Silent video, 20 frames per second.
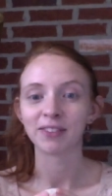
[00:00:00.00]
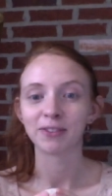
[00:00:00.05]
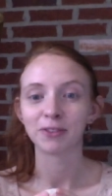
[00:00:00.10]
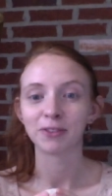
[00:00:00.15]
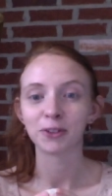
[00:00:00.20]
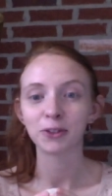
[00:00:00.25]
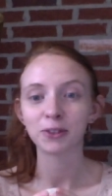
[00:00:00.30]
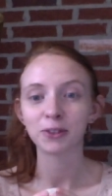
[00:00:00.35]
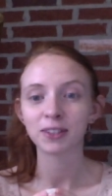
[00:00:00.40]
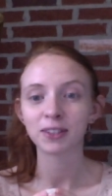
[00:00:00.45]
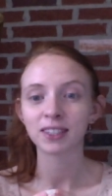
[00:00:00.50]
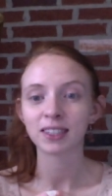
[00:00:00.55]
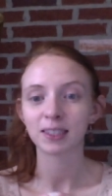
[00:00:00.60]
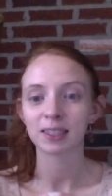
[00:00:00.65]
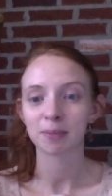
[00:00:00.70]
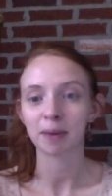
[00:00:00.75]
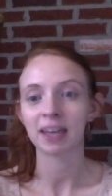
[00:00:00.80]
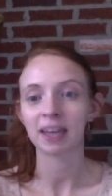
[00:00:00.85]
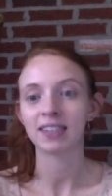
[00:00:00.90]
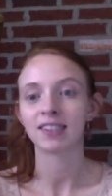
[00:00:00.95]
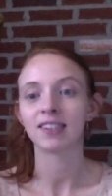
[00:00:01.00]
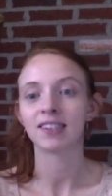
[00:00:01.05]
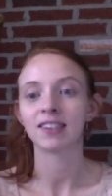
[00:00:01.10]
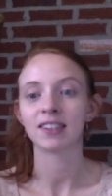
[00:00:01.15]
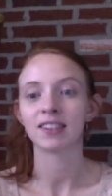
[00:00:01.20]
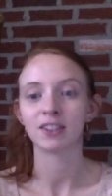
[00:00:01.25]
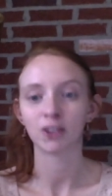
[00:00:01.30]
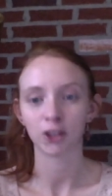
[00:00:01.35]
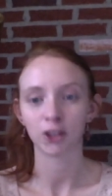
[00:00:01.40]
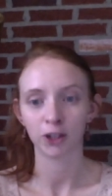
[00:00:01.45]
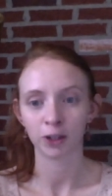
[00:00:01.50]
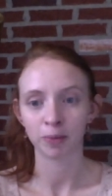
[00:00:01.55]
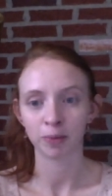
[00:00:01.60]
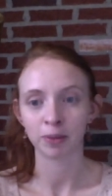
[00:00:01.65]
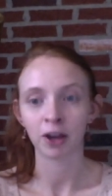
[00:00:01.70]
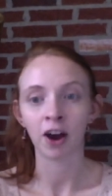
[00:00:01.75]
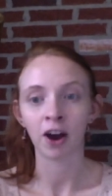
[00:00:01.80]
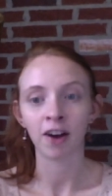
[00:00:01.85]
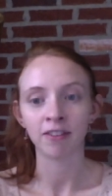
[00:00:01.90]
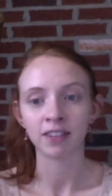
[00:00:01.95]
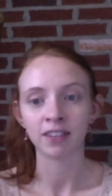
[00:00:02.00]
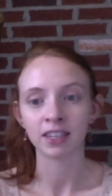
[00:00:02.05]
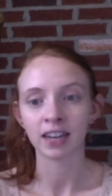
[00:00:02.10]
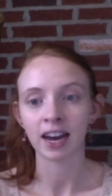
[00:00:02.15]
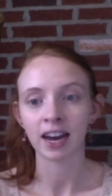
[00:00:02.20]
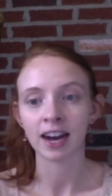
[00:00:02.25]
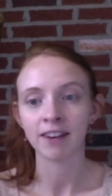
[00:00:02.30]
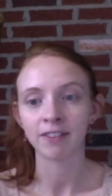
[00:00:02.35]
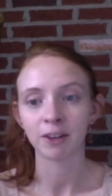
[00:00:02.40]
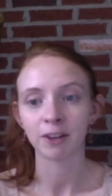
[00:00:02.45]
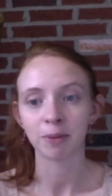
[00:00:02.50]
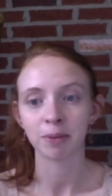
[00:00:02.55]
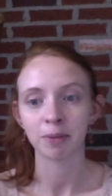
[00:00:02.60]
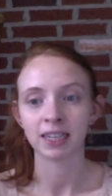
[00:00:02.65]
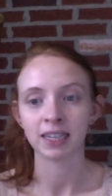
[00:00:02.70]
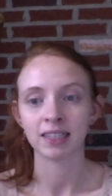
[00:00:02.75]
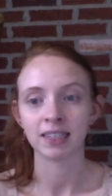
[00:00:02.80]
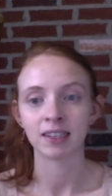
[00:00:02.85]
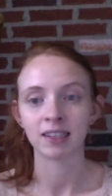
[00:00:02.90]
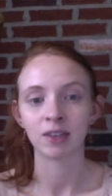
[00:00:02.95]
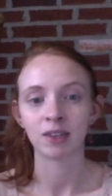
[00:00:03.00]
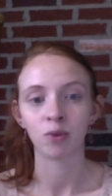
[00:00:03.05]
Fruits, spices, and herbs often have their place